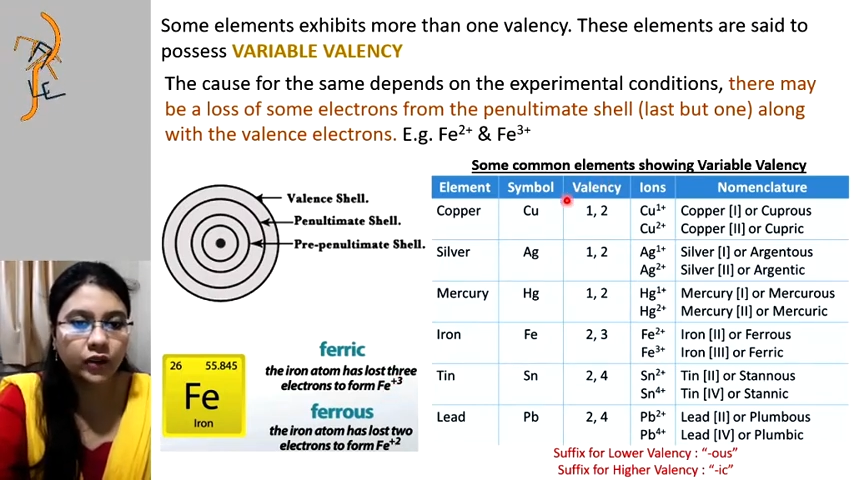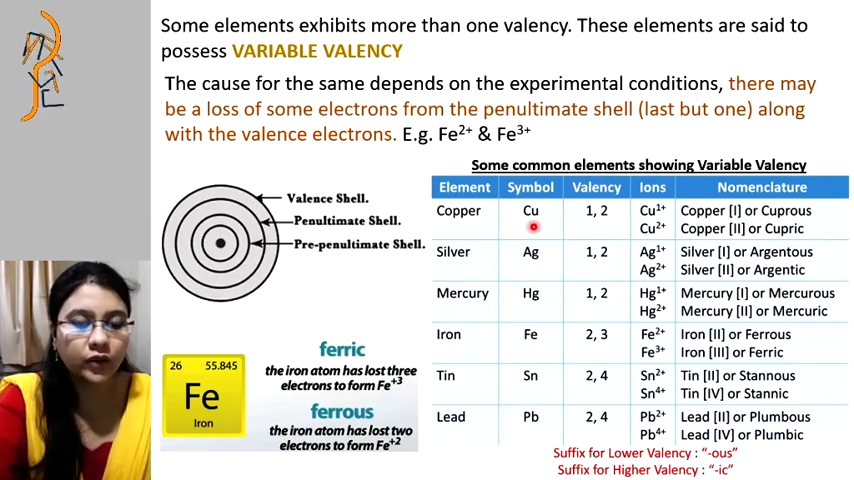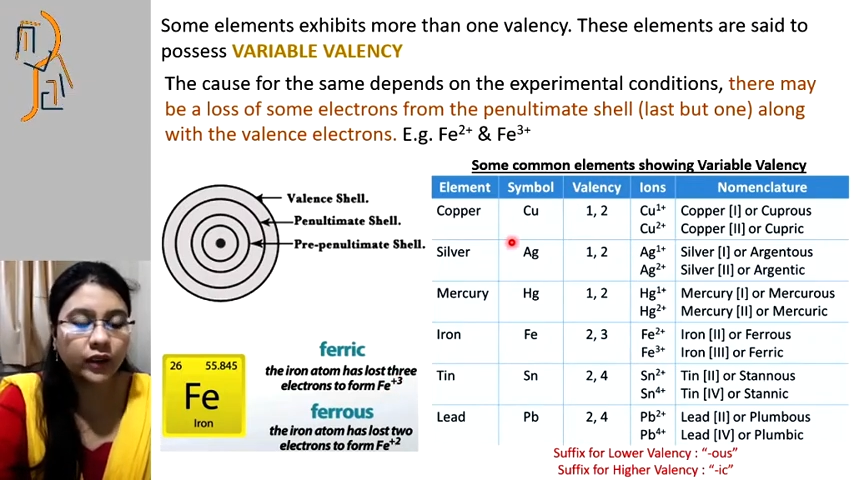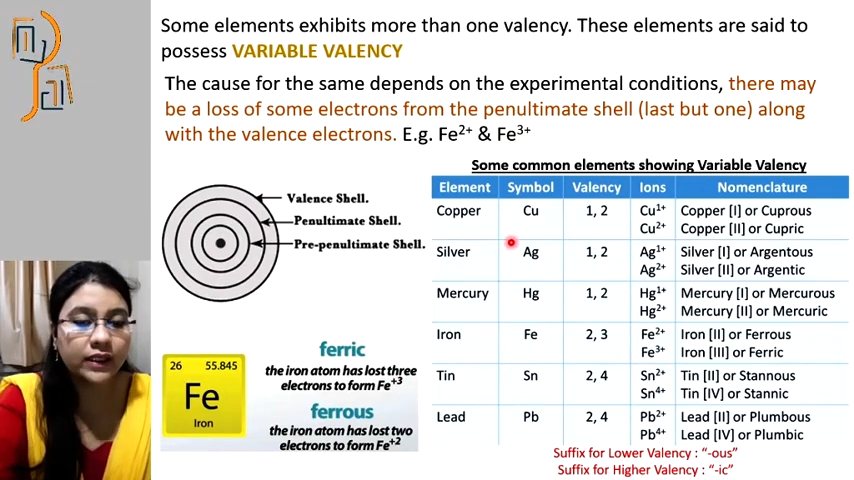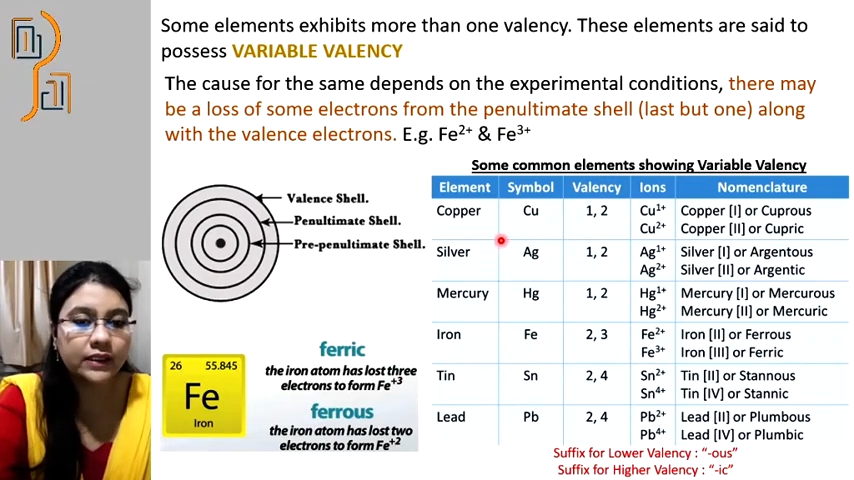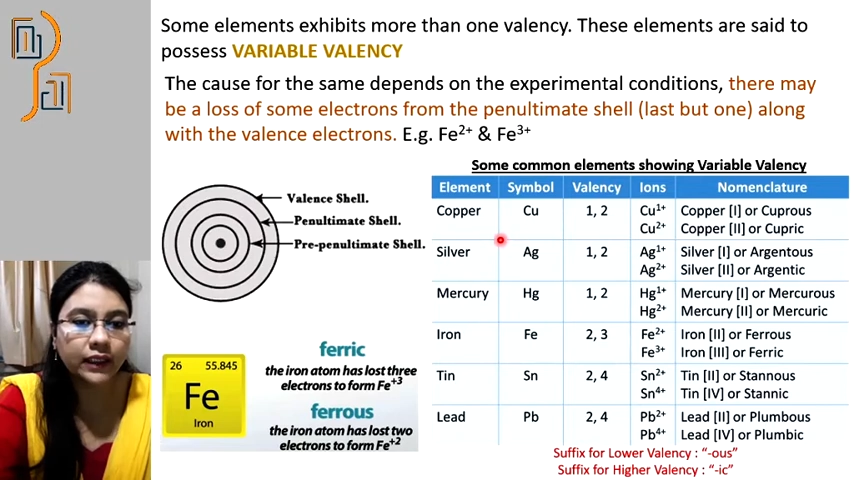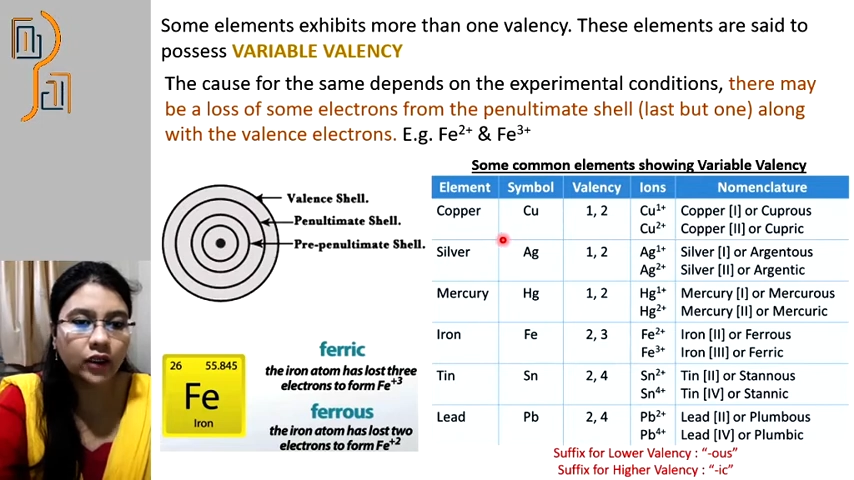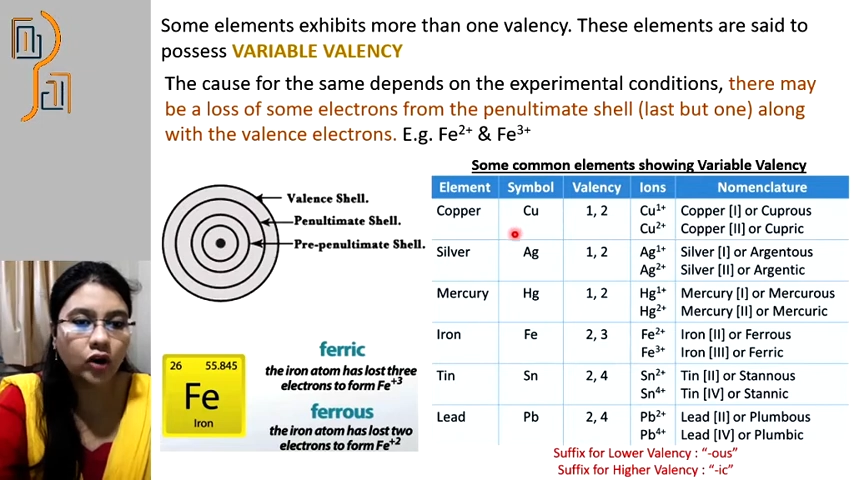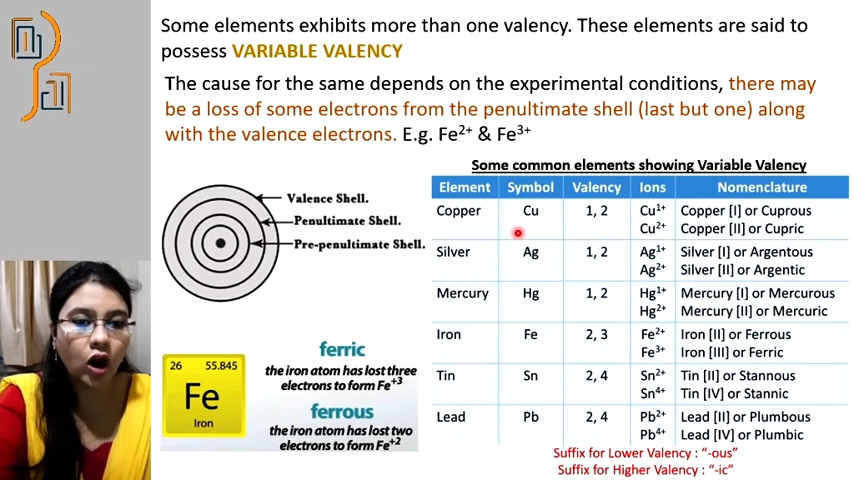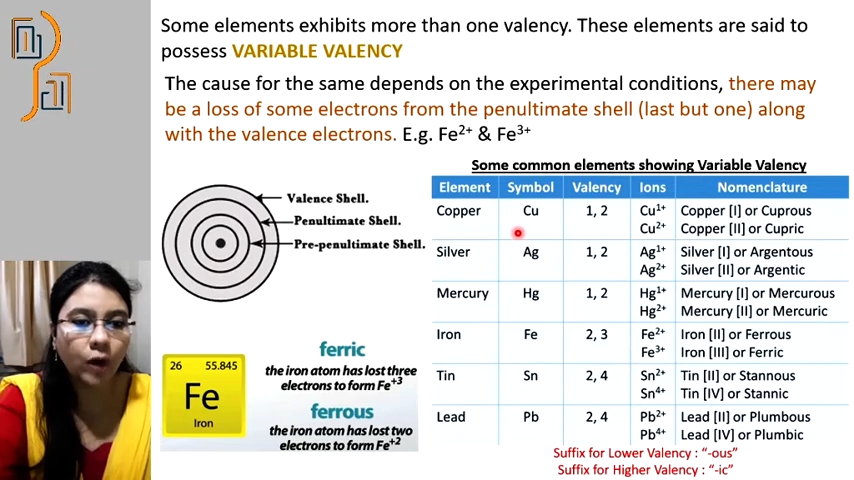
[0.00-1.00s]
You can
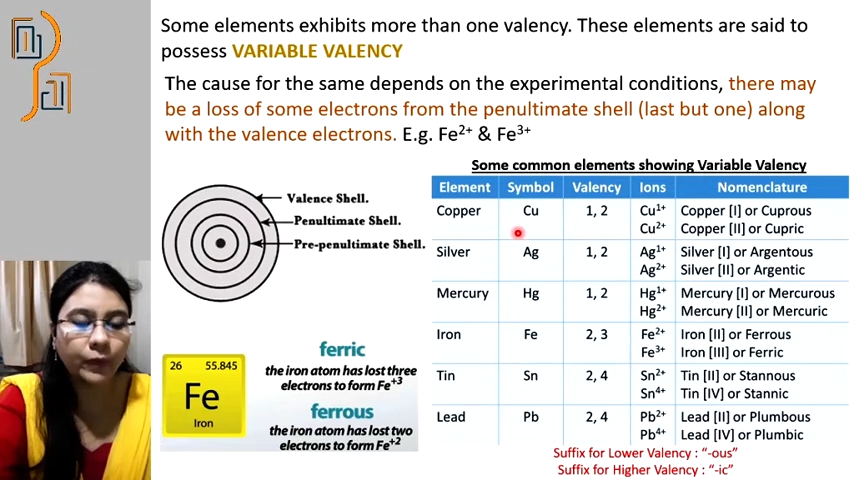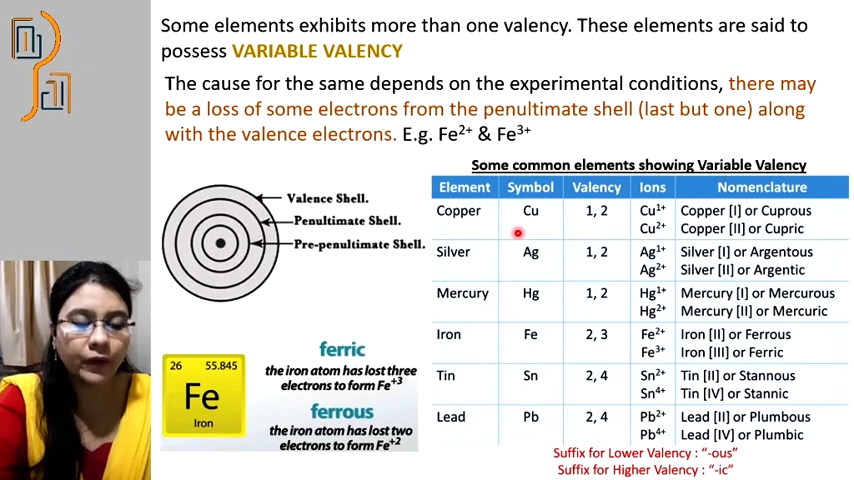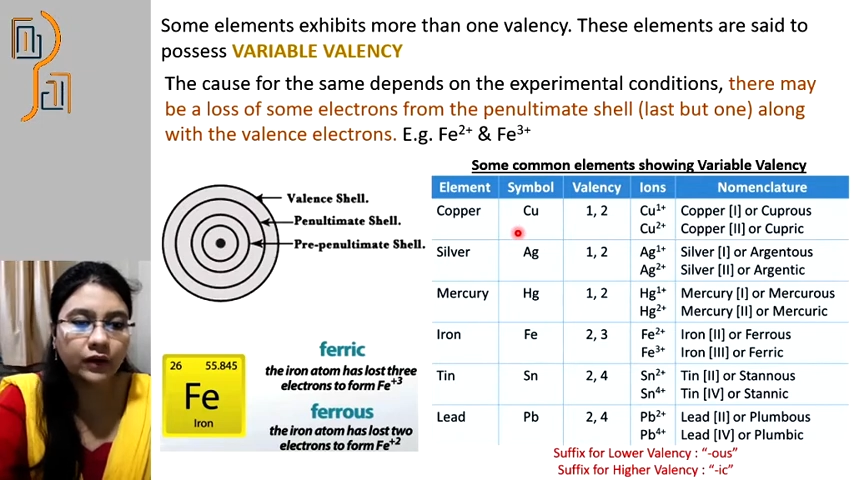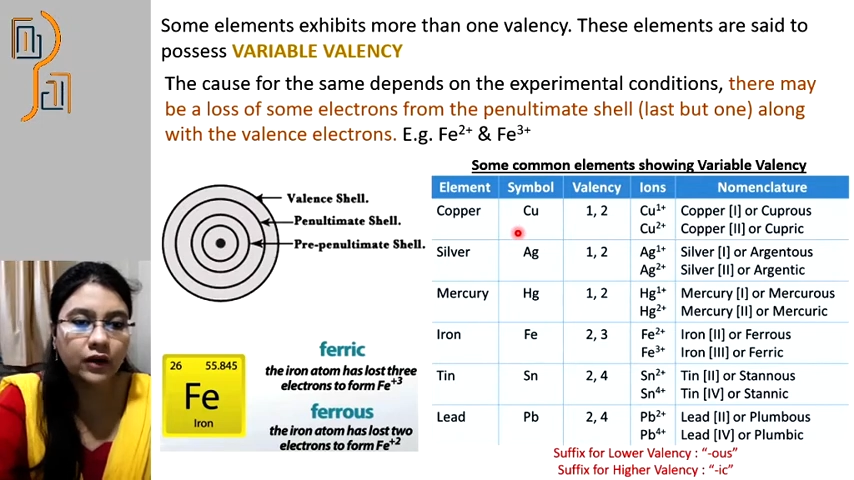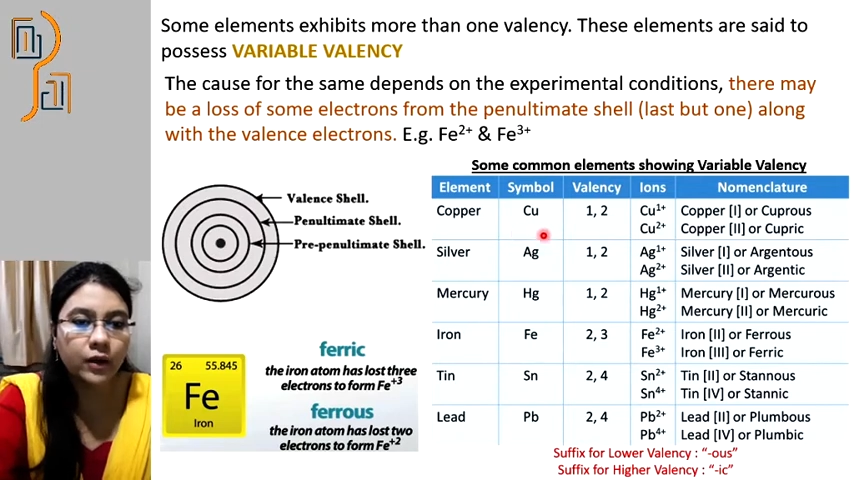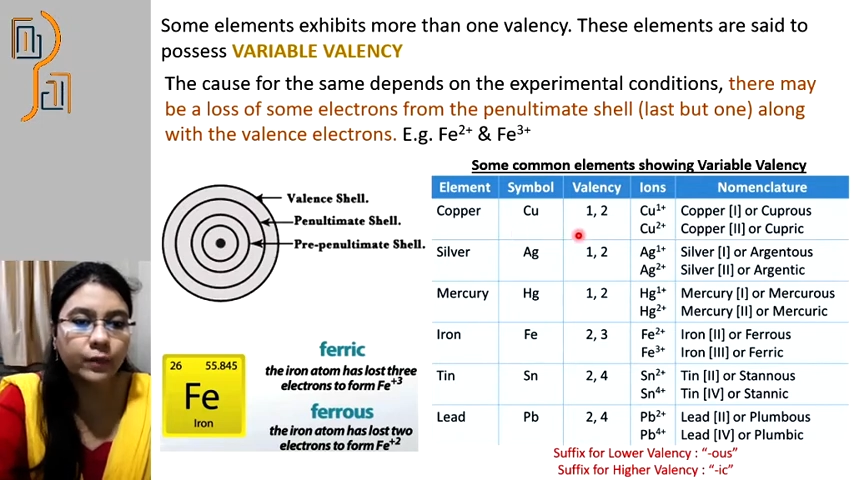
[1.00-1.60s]
see copper